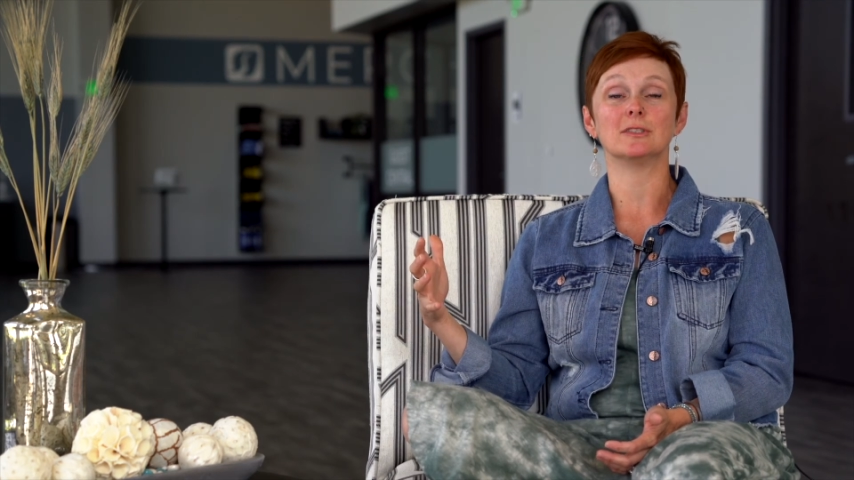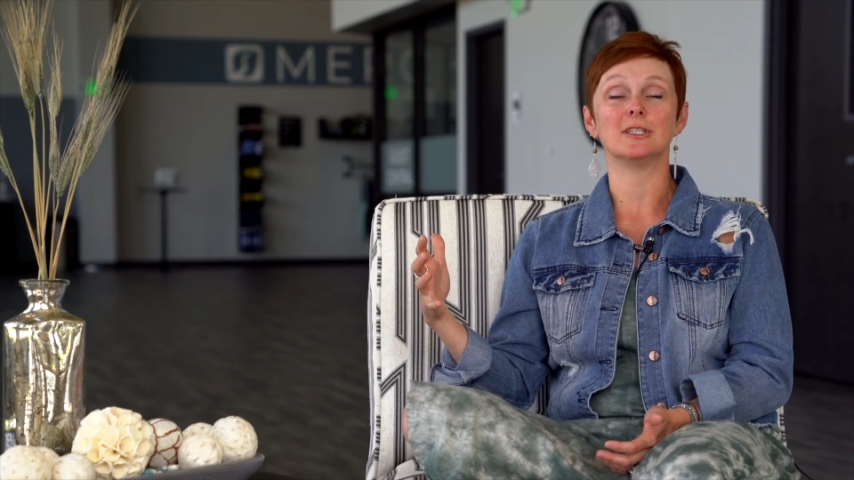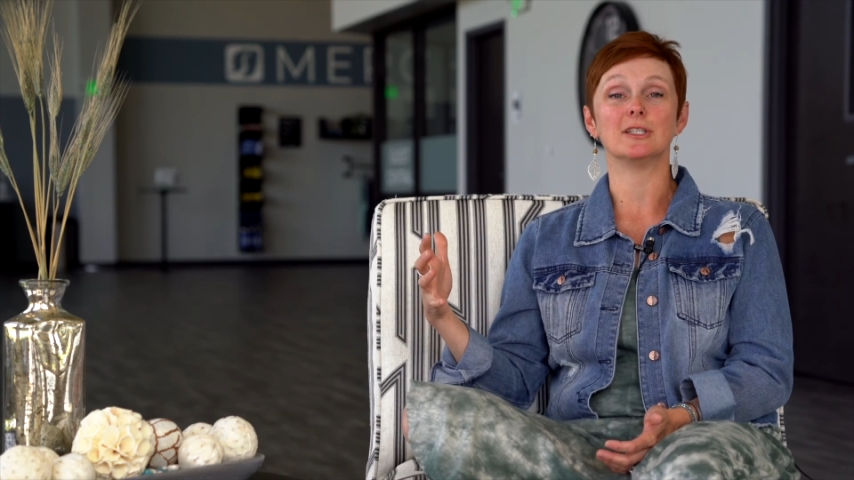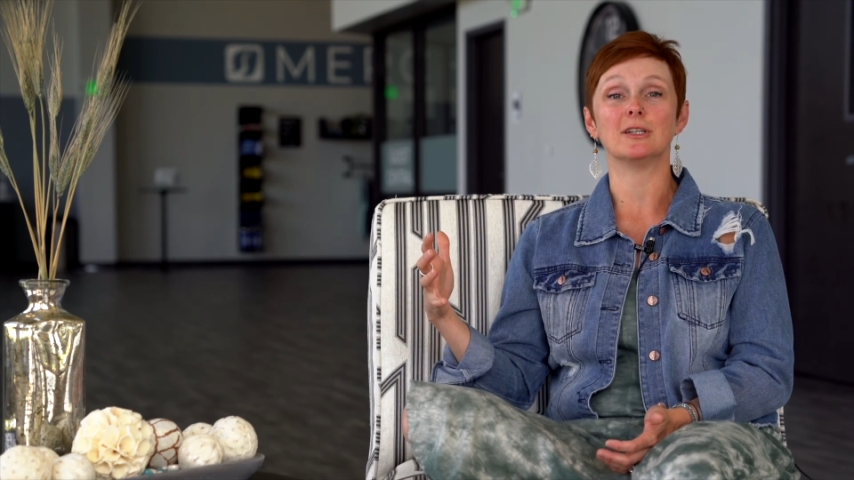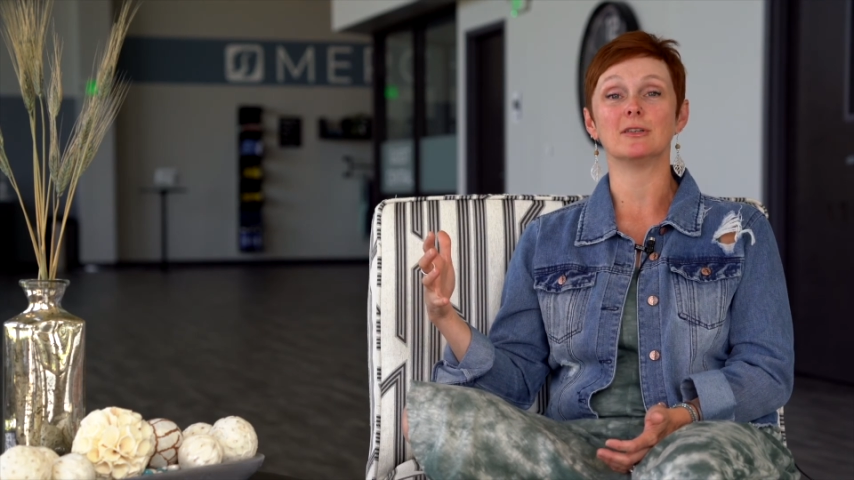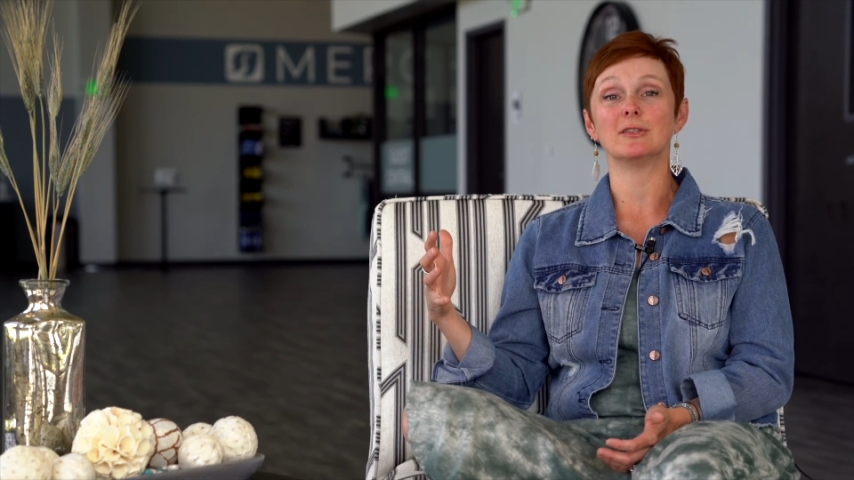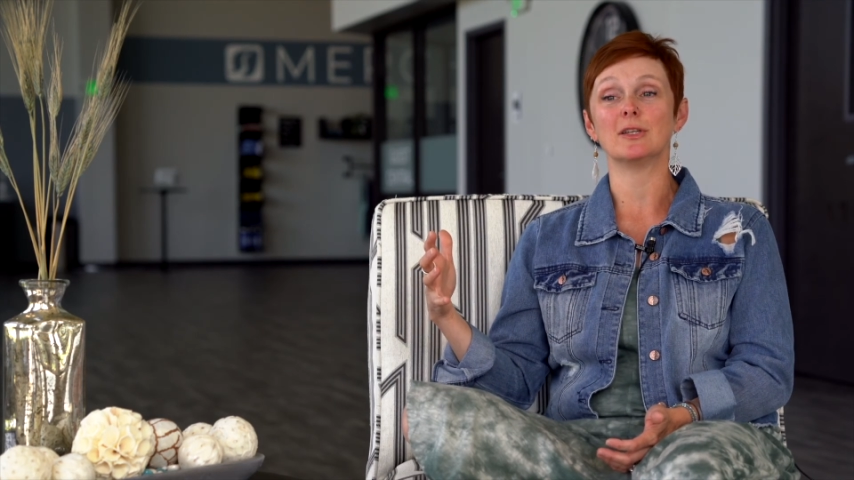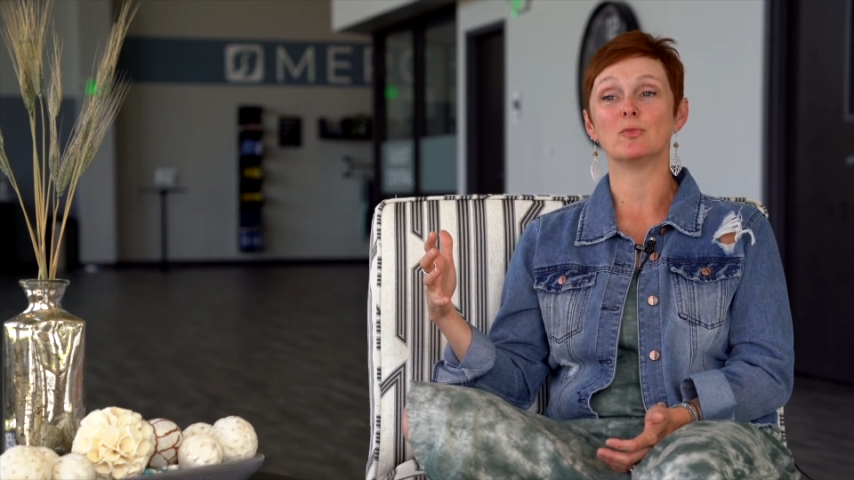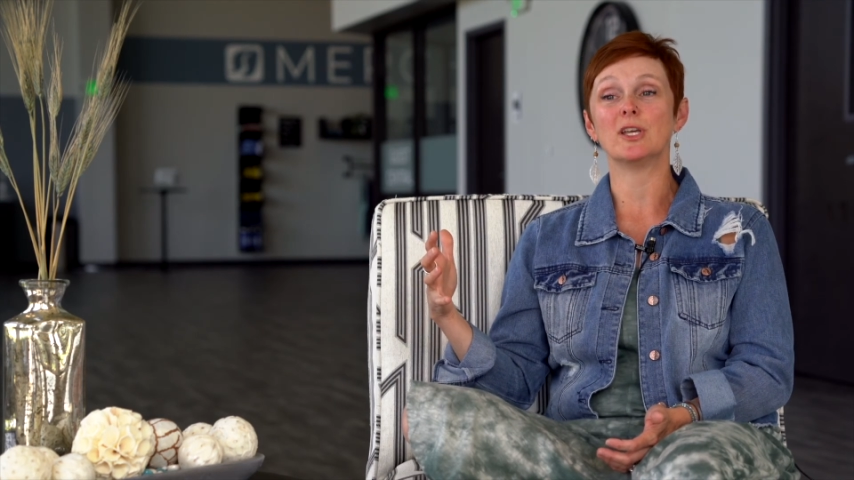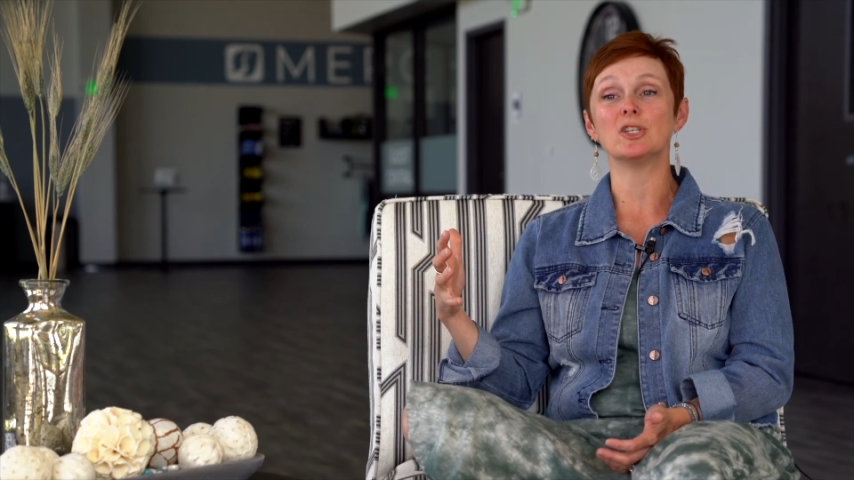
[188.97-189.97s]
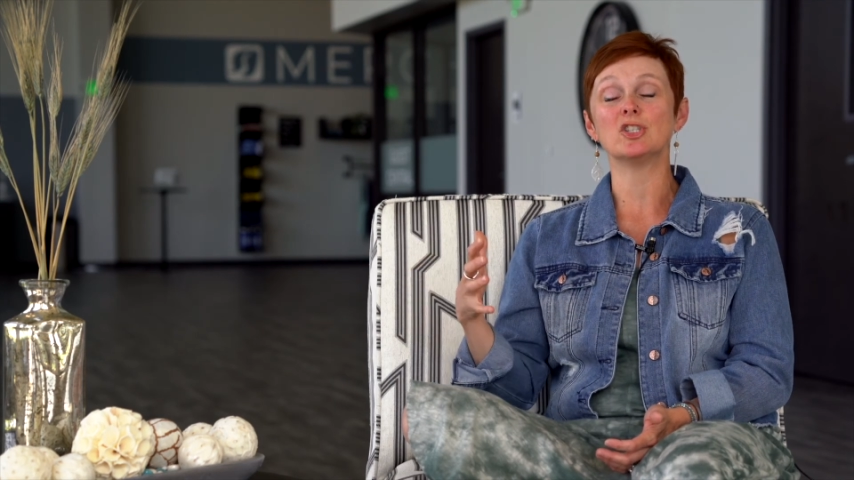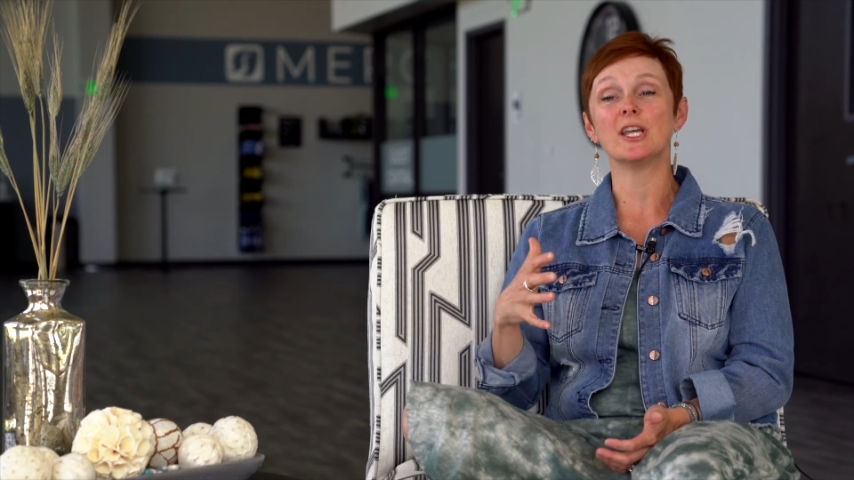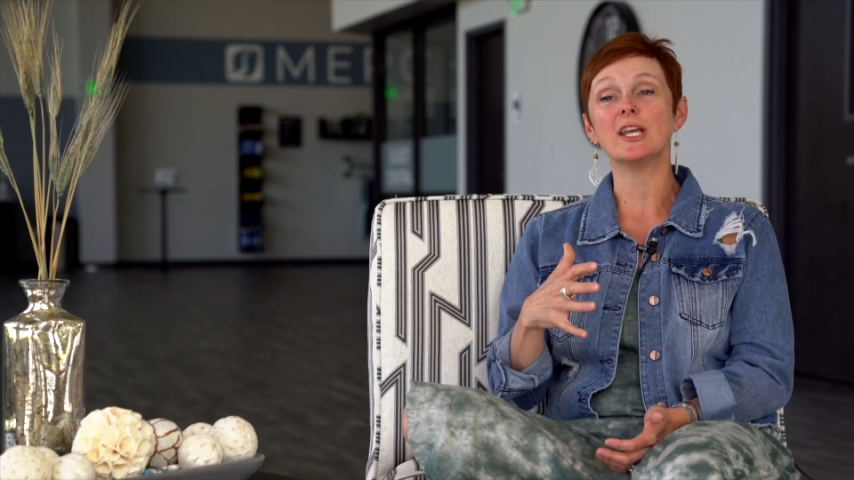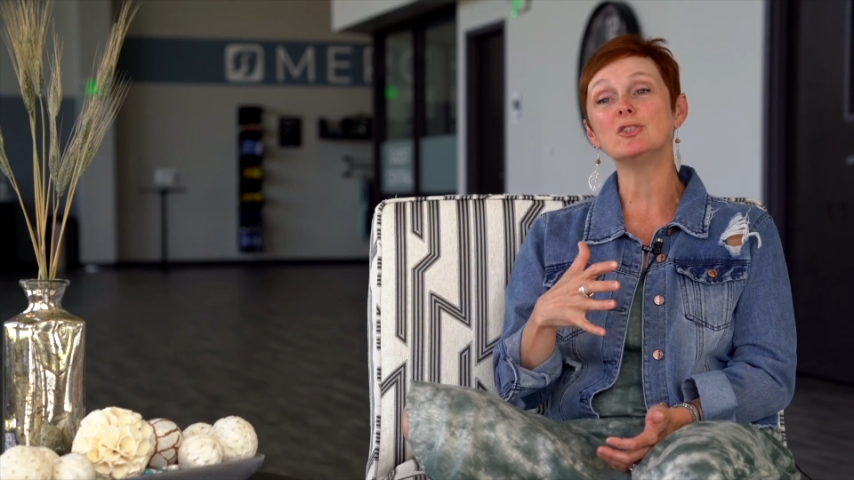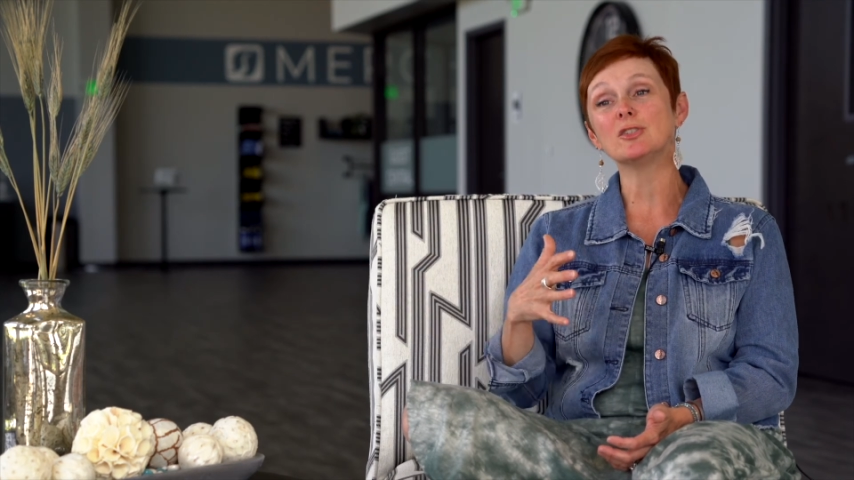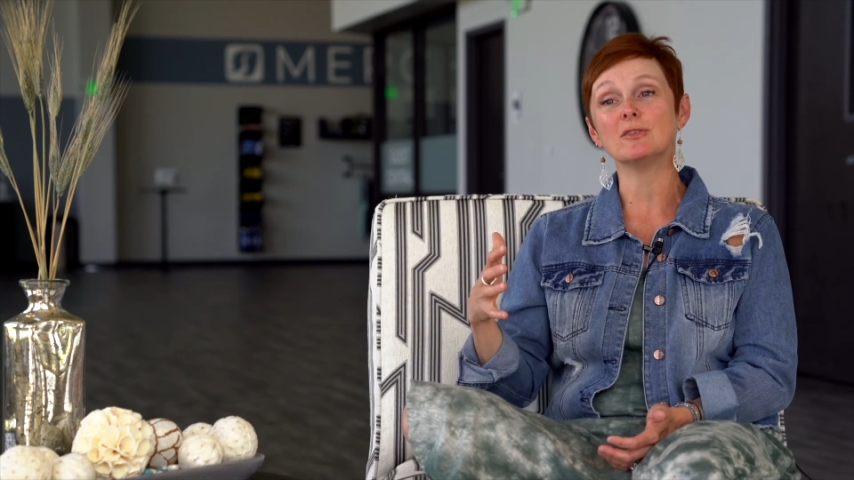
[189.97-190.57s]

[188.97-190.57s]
you know, that we can change